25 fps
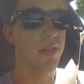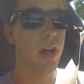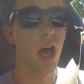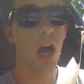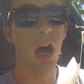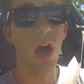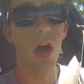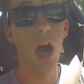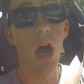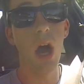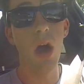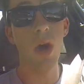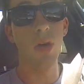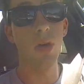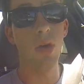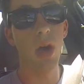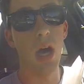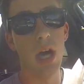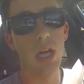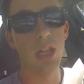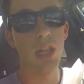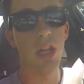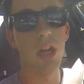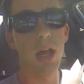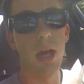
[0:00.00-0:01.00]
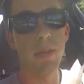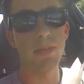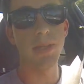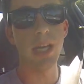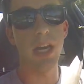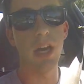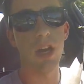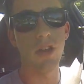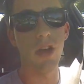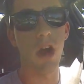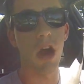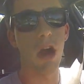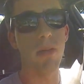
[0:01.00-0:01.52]
Uh, oh, a little
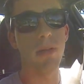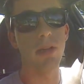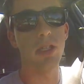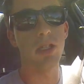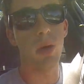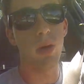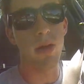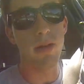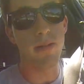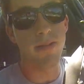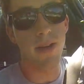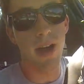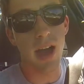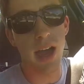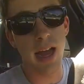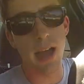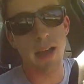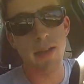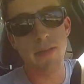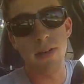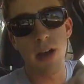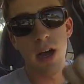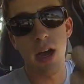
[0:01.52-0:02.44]
update on the RB25.